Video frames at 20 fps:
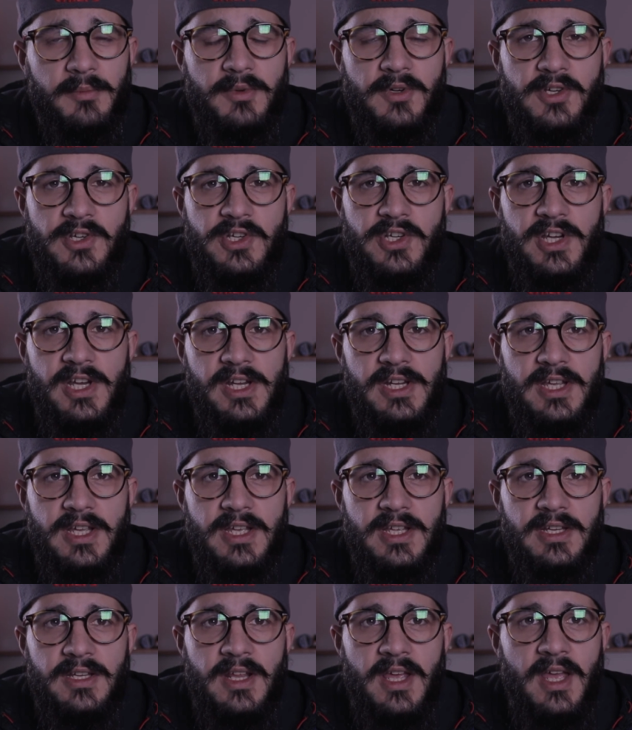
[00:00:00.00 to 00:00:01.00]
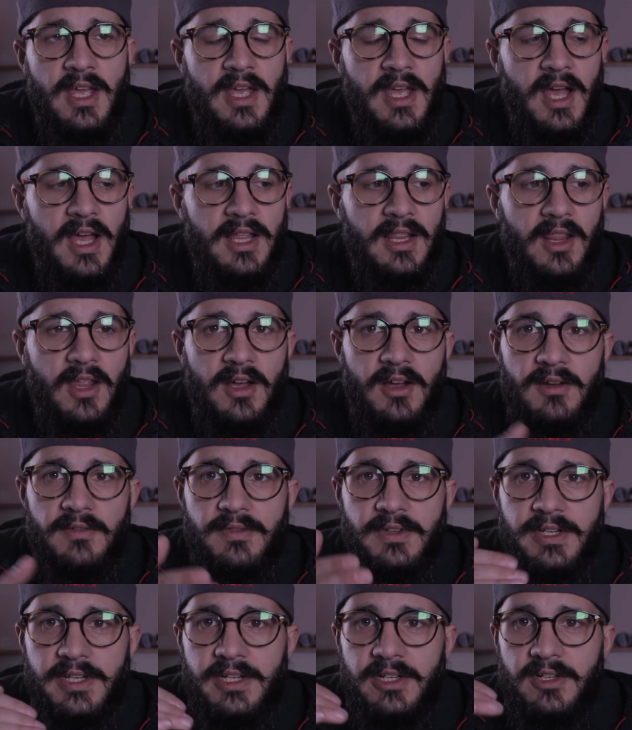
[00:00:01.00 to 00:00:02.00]
appreciate it, and I
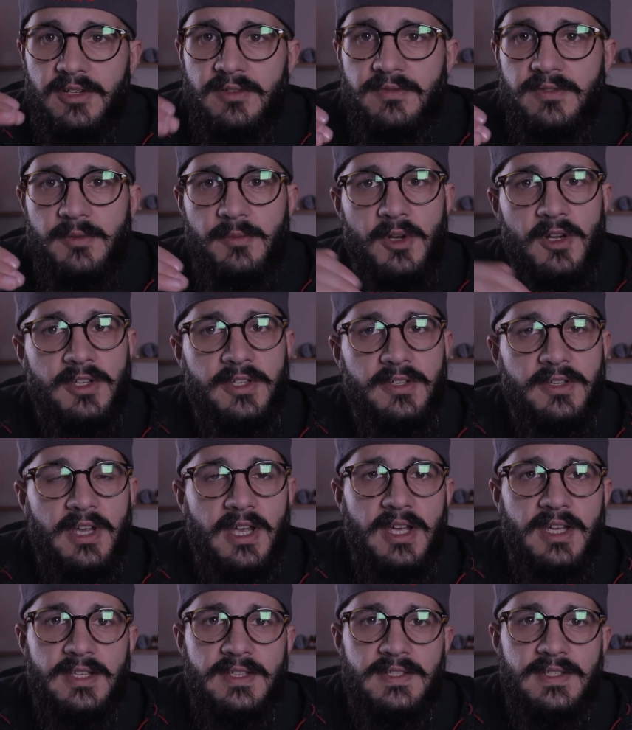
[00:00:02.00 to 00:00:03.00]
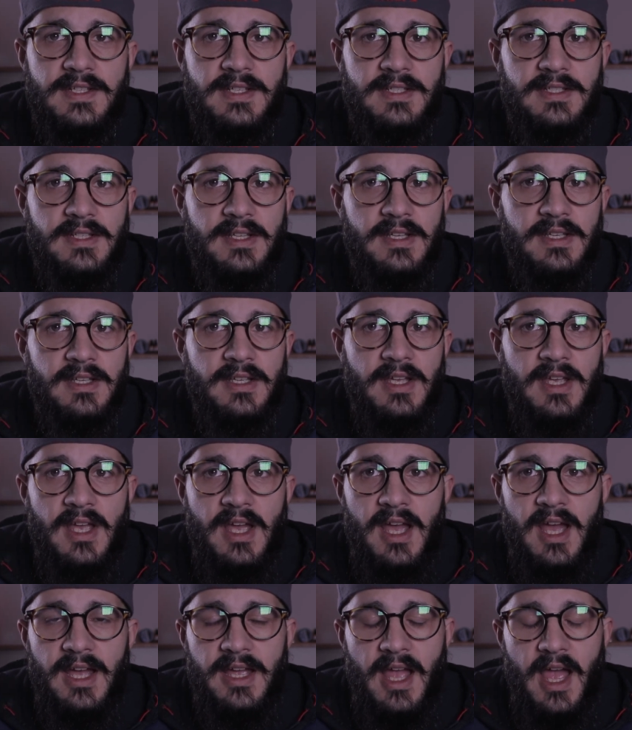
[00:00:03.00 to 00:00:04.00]
love hearing from all you guys, and uh,
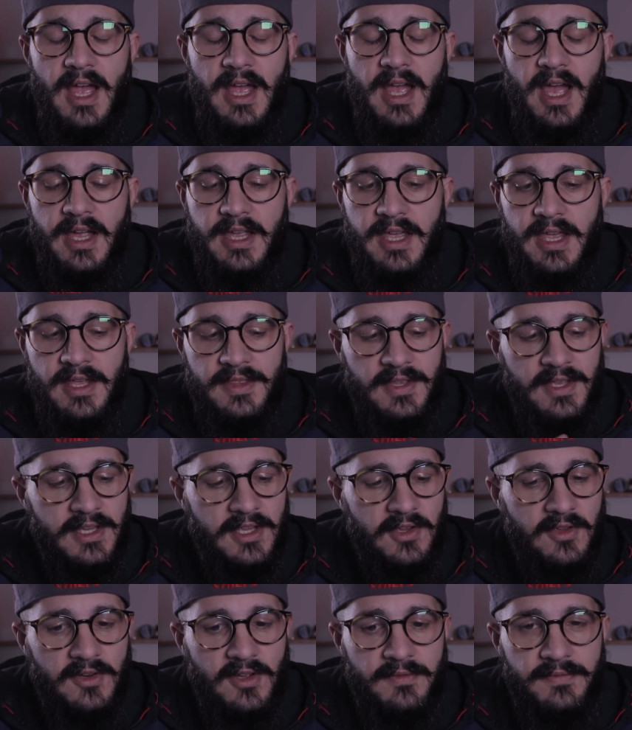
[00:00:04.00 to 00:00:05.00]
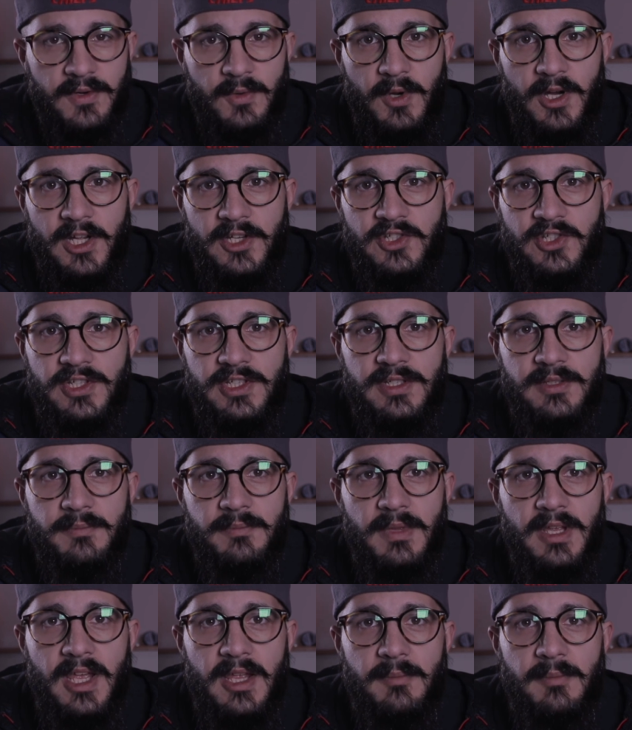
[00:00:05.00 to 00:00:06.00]
I, I, I can't thank you enough for watching
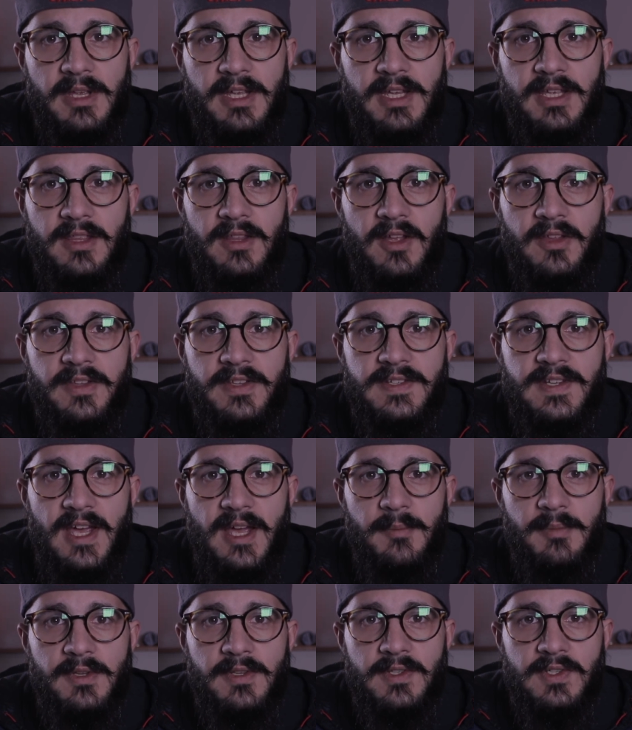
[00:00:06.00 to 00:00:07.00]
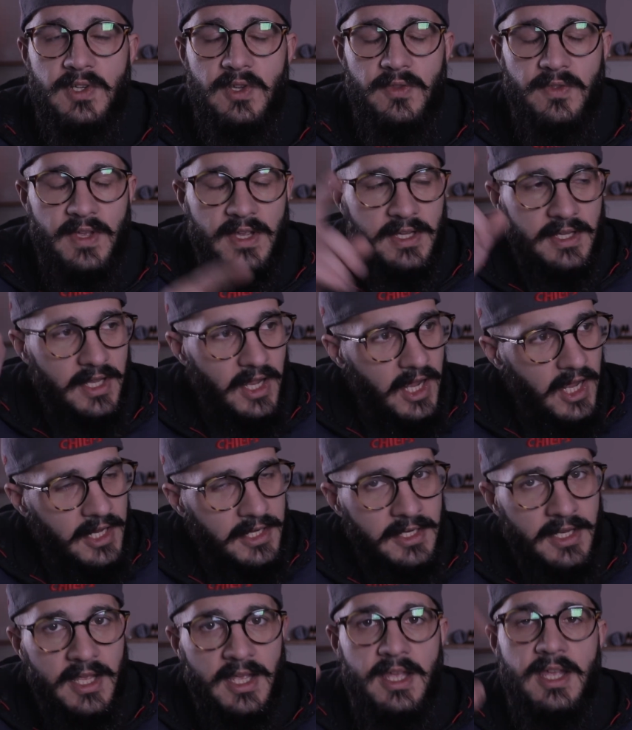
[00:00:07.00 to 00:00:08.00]
and, and making all this happen. So thank
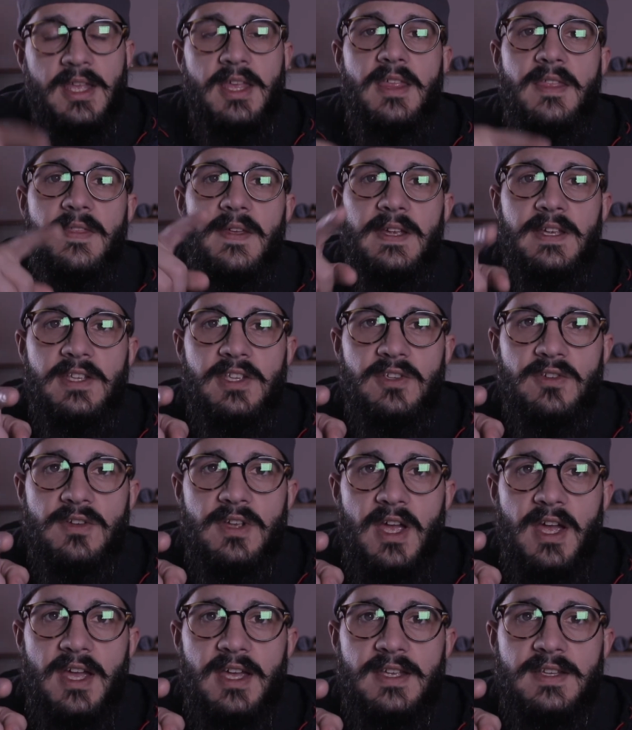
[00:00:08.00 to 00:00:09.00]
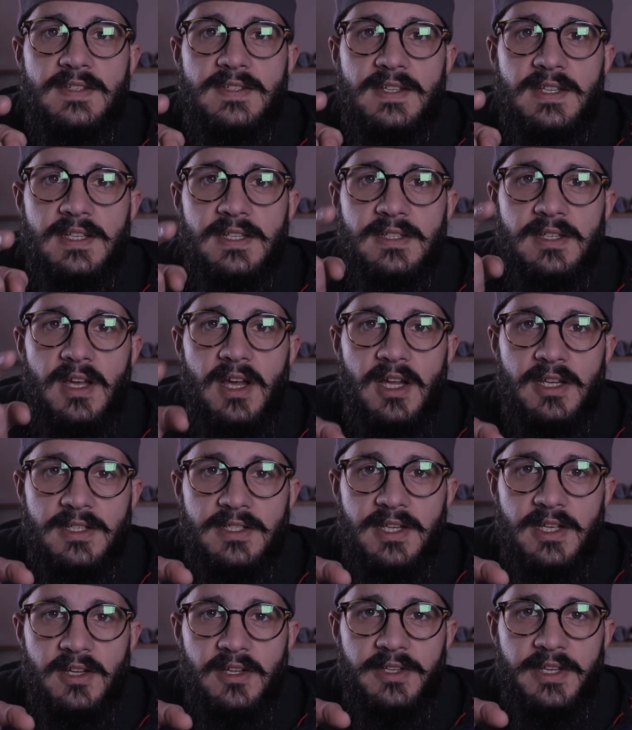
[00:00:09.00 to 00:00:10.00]
God, thank you guys, and
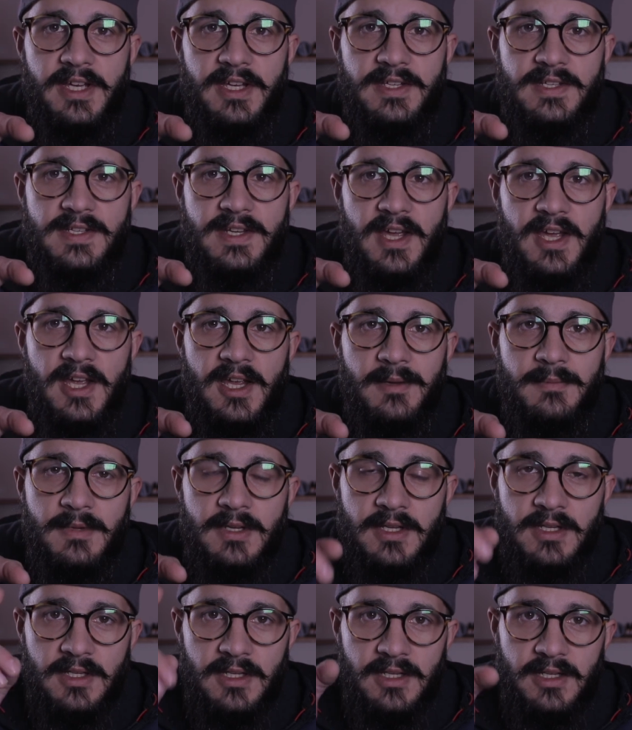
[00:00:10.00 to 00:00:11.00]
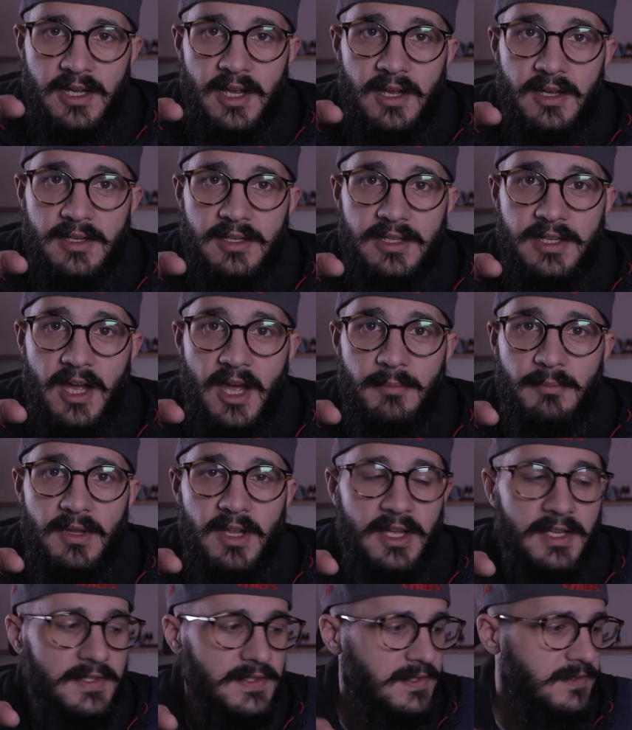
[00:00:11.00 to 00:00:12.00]
until next time, God, God
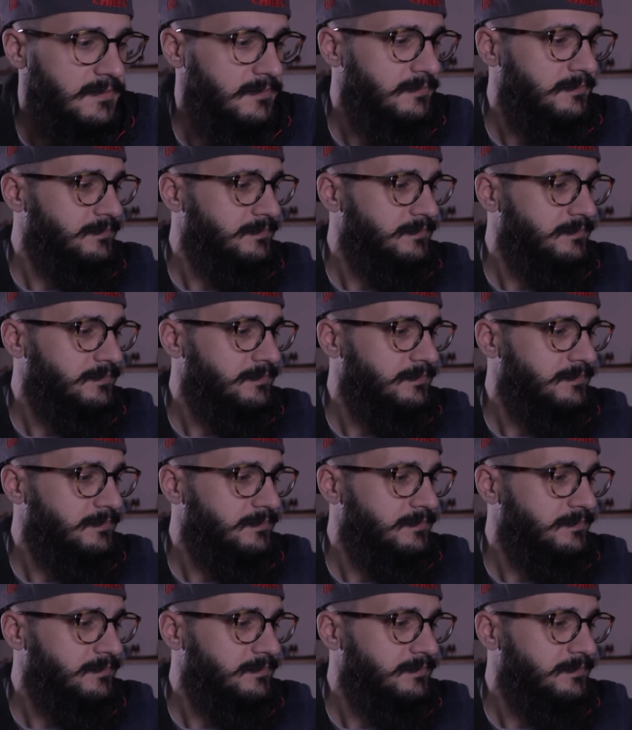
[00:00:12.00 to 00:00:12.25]
bless.